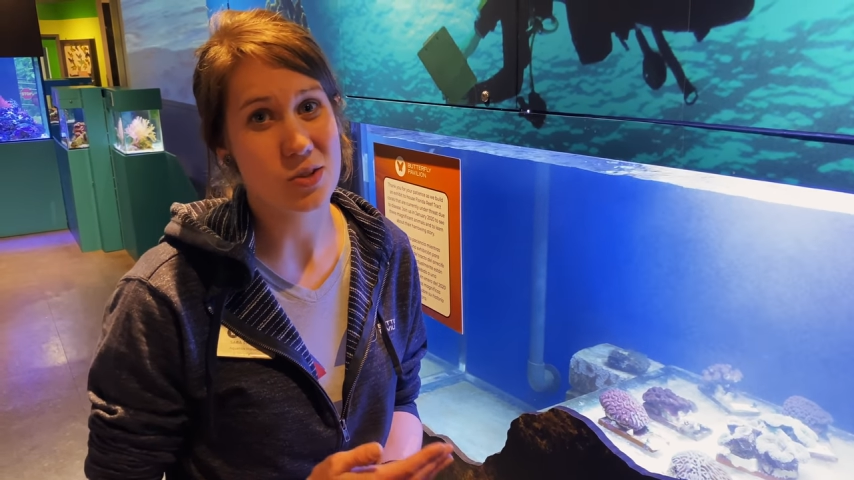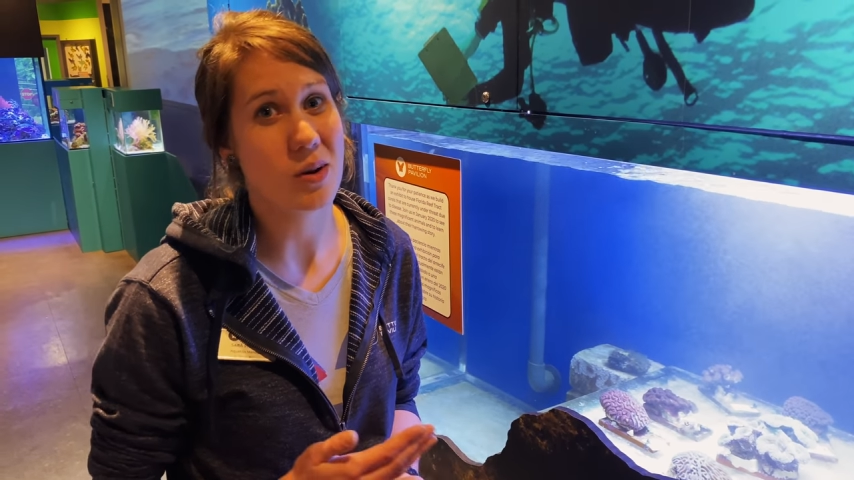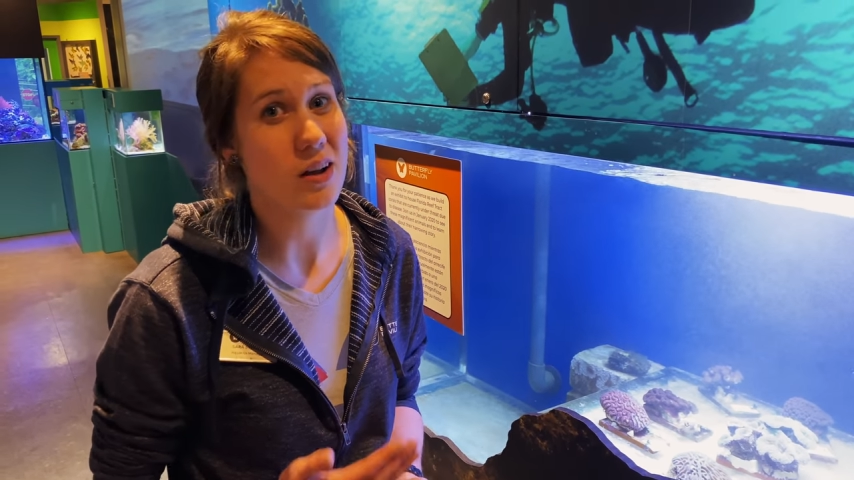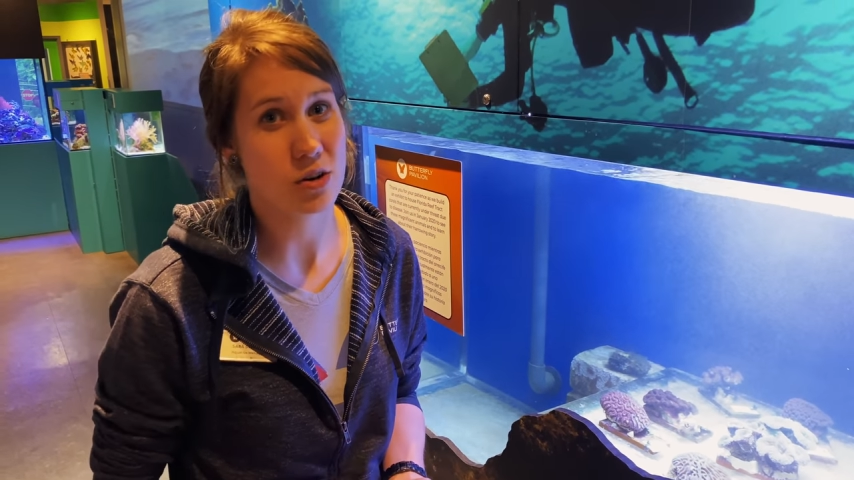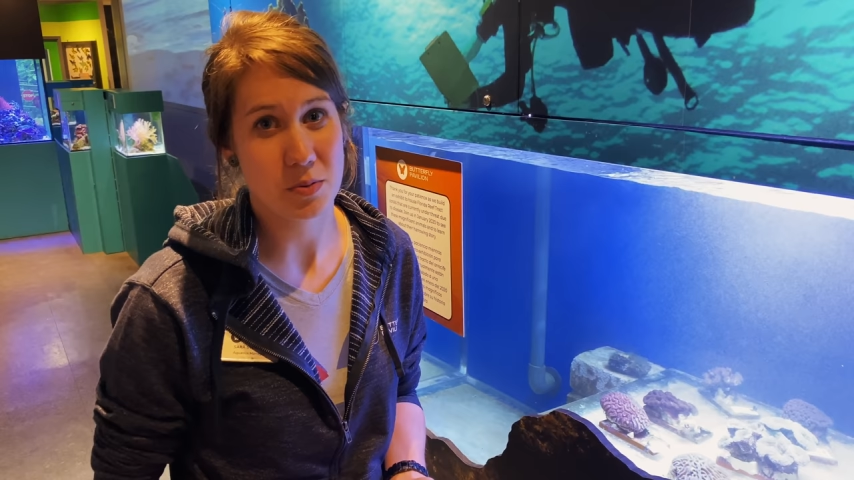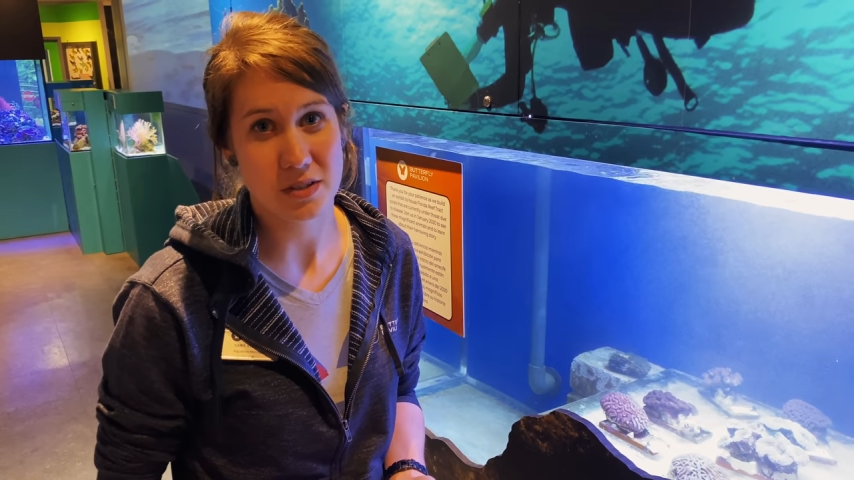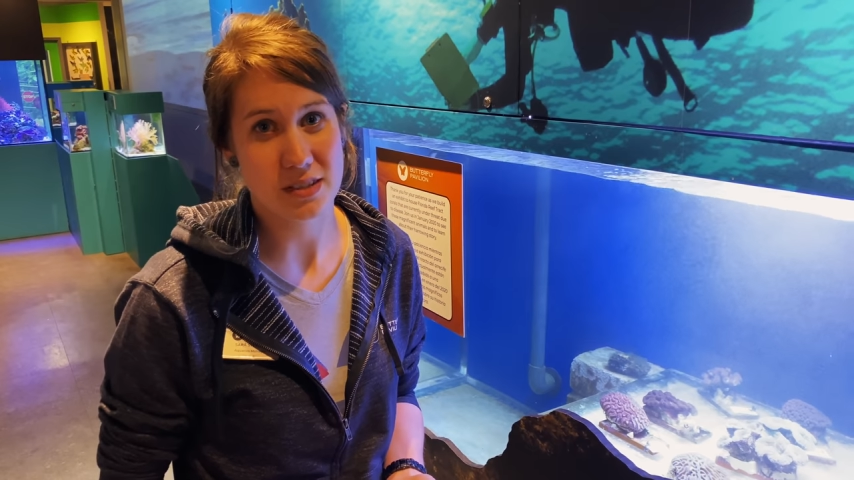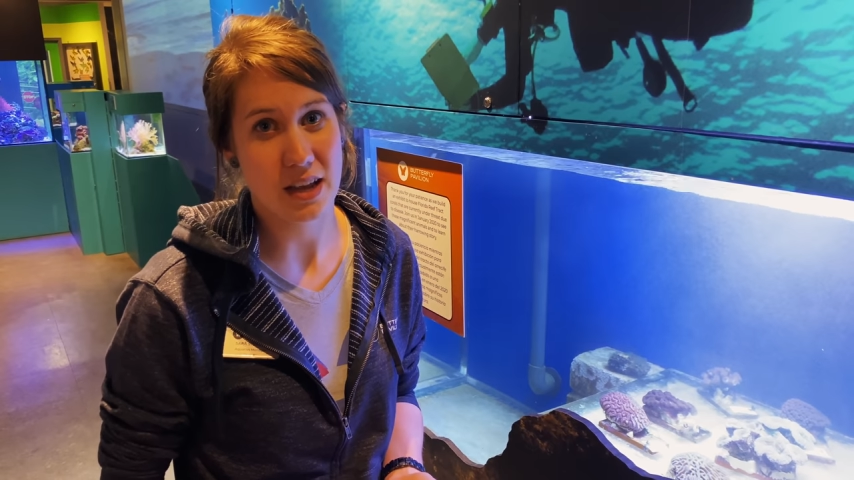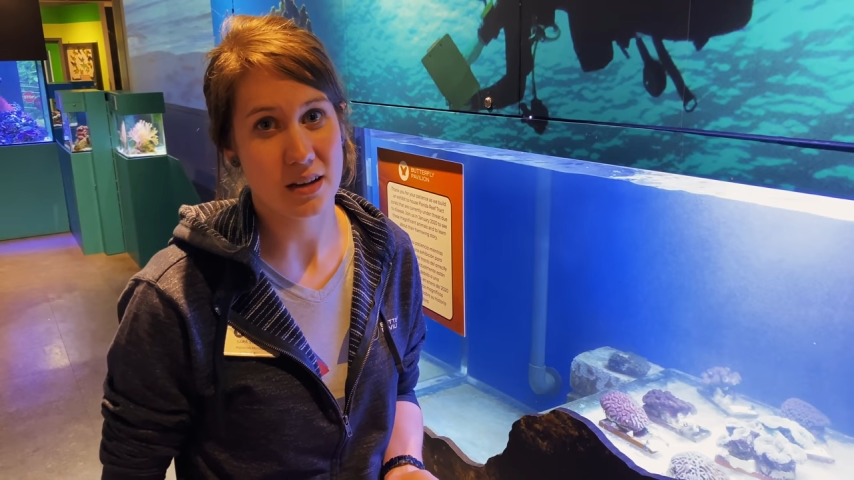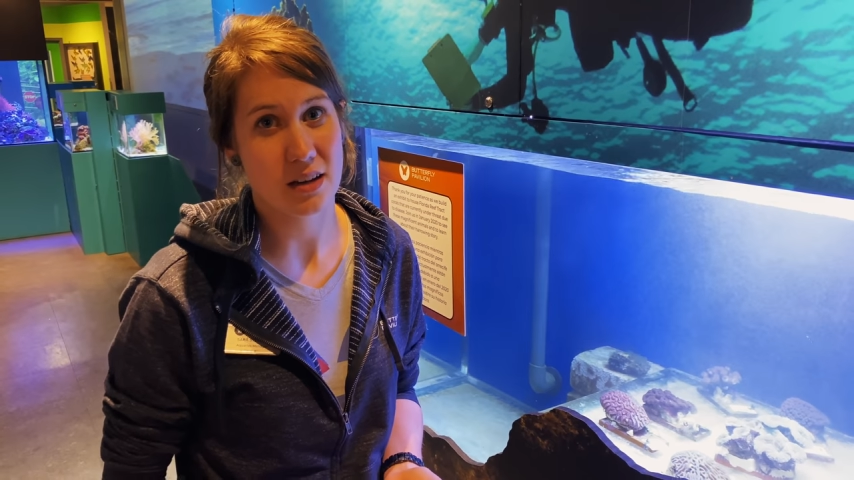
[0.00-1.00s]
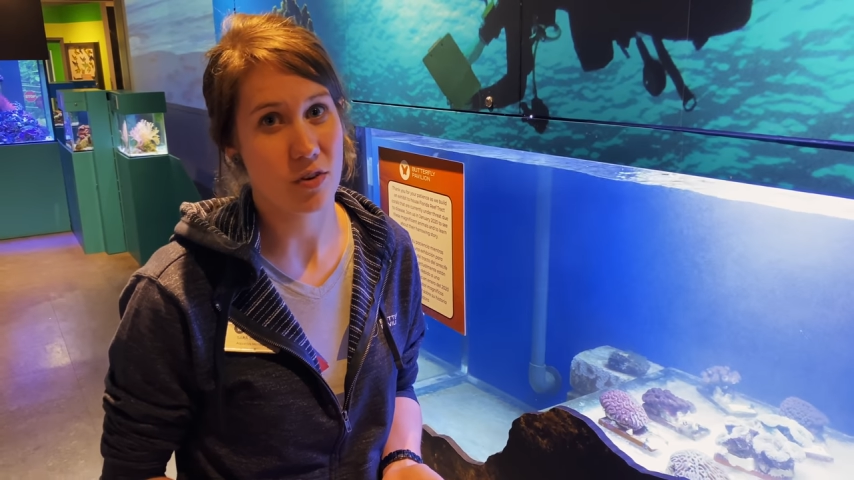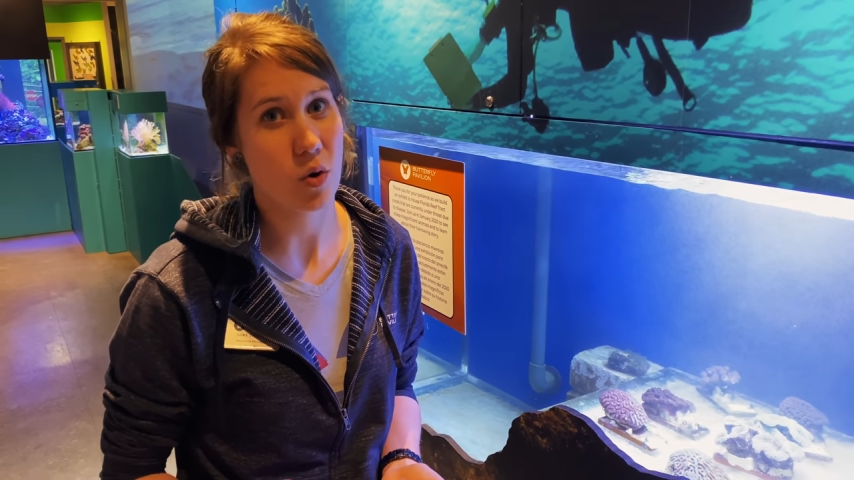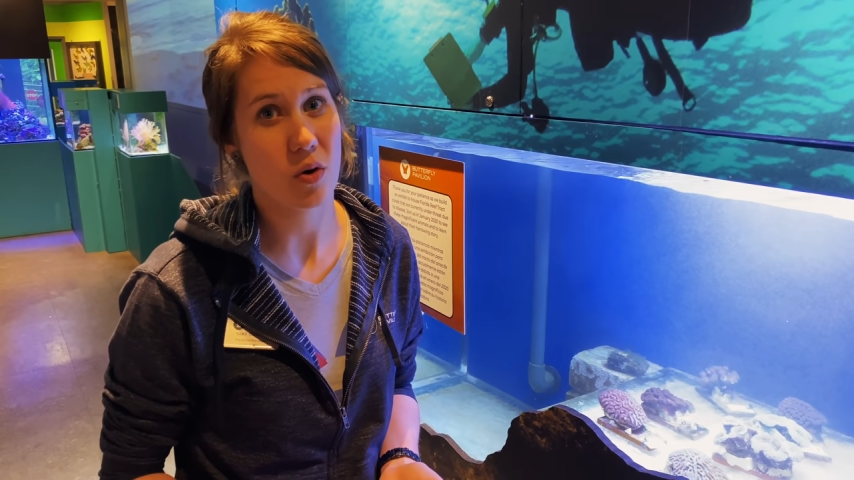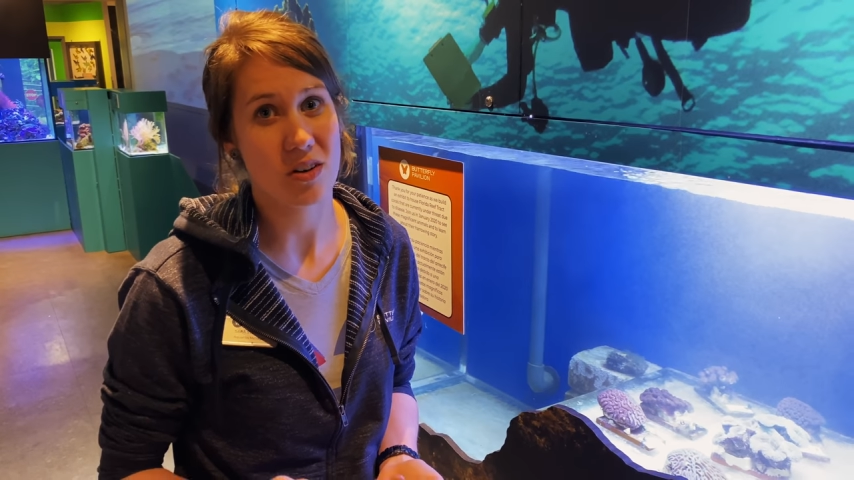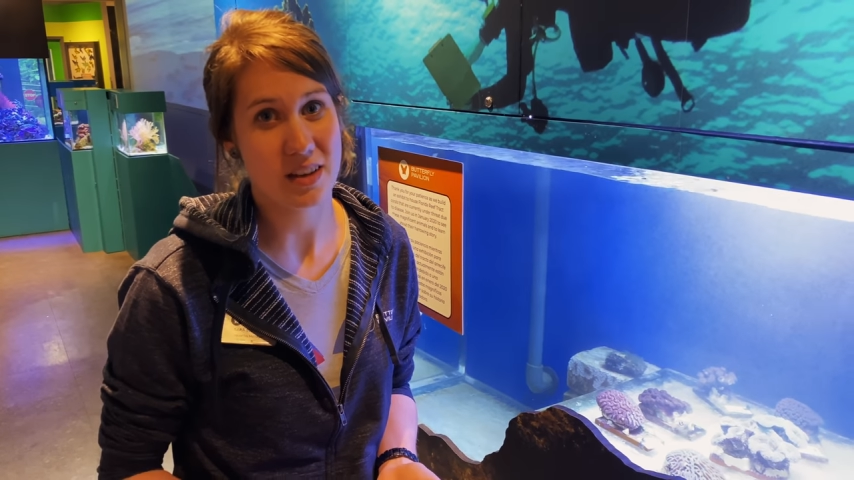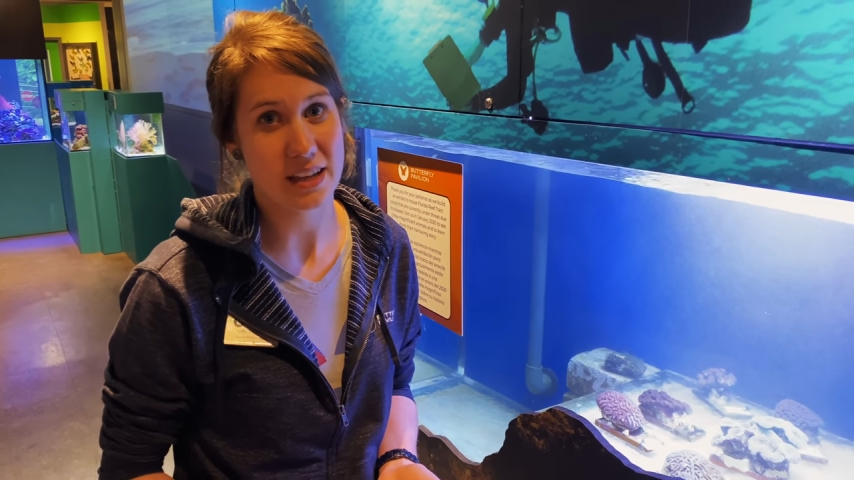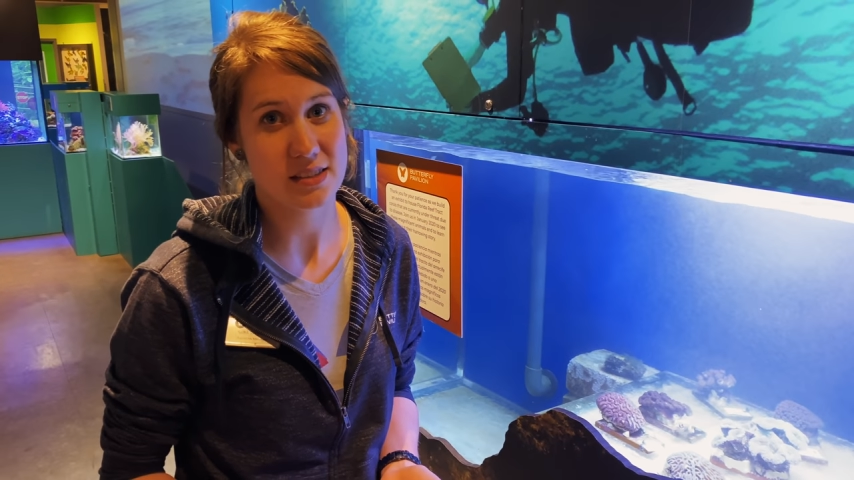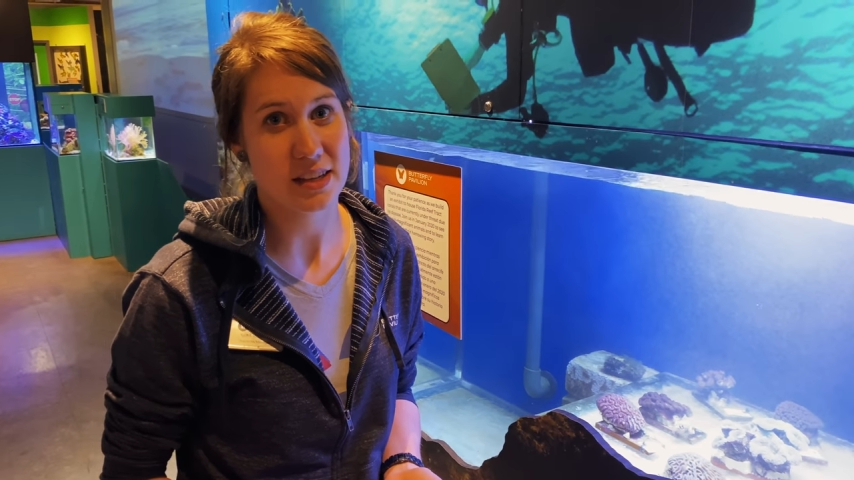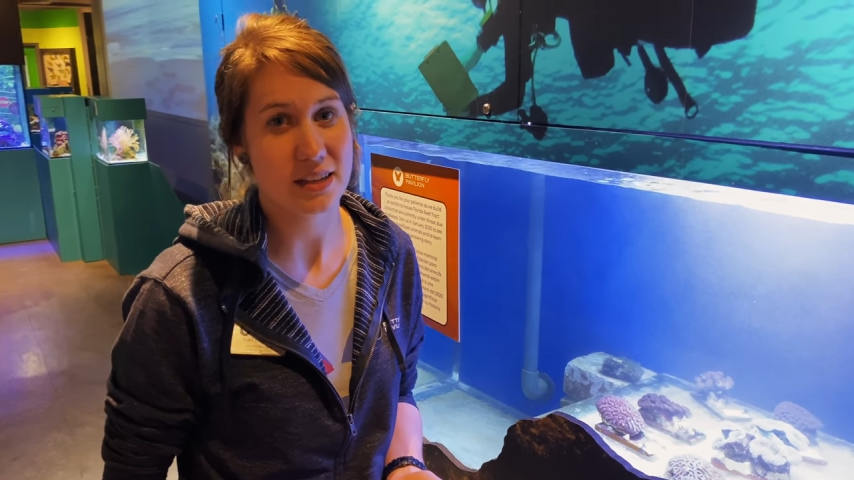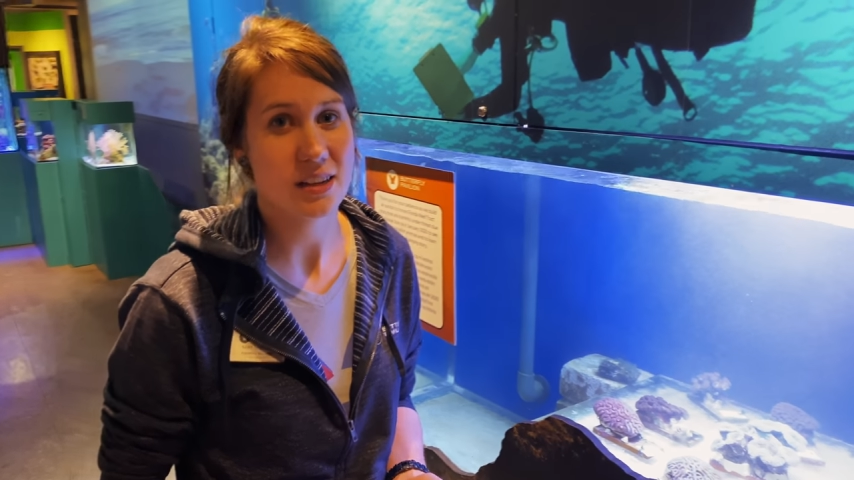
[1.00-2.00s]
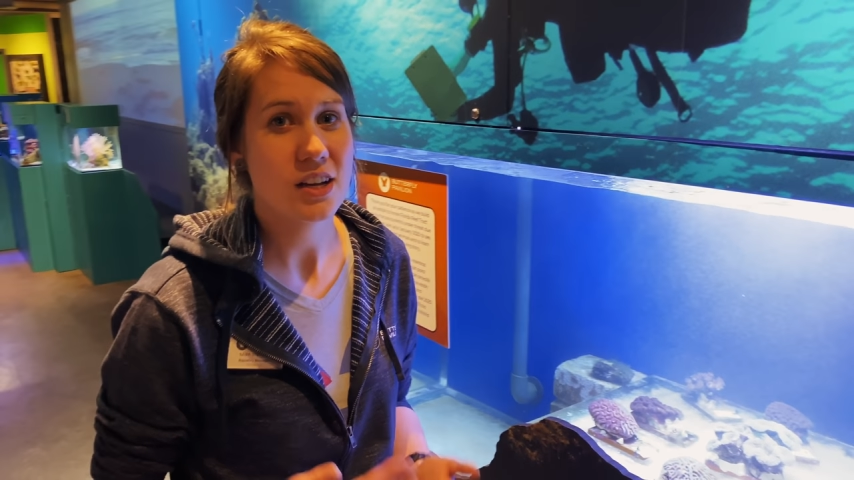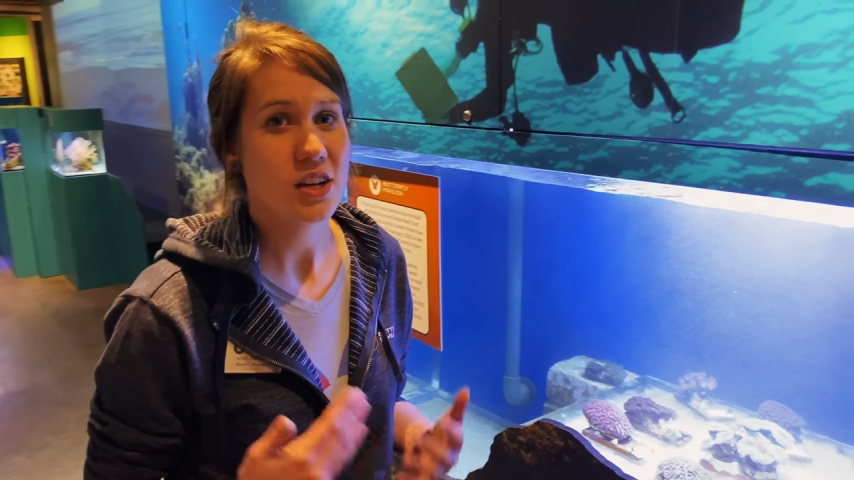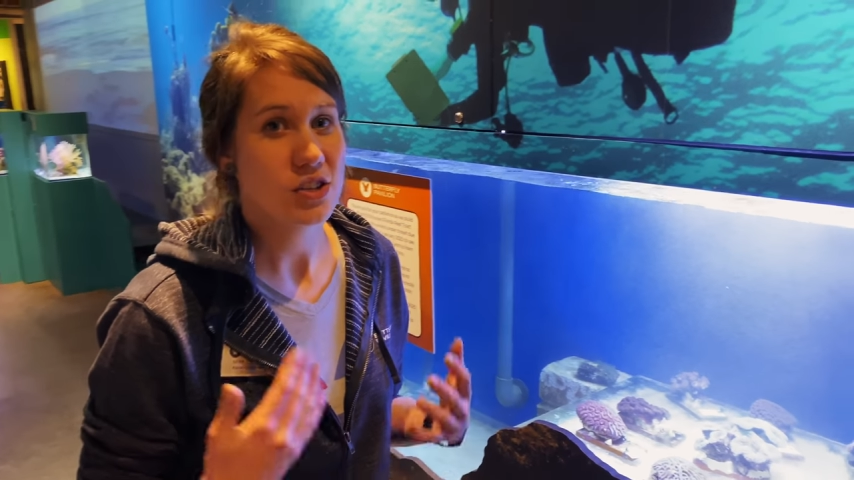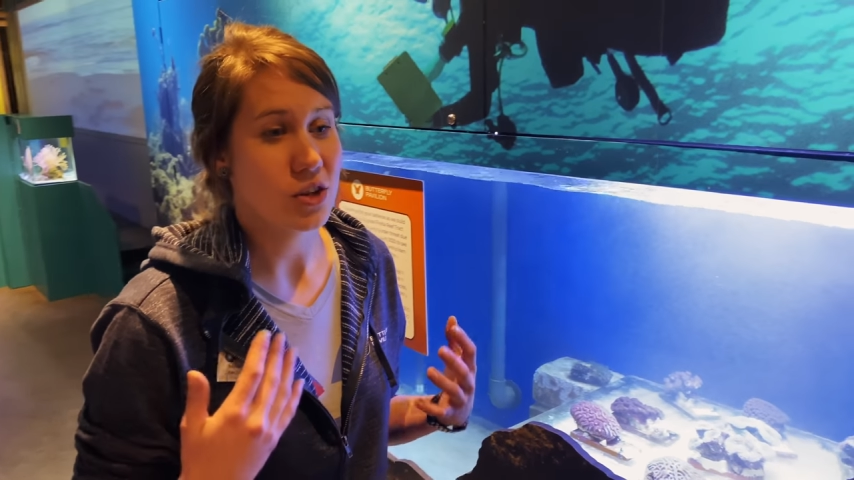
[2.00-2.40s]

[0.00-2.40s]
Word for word: to 100% if a coral gets it.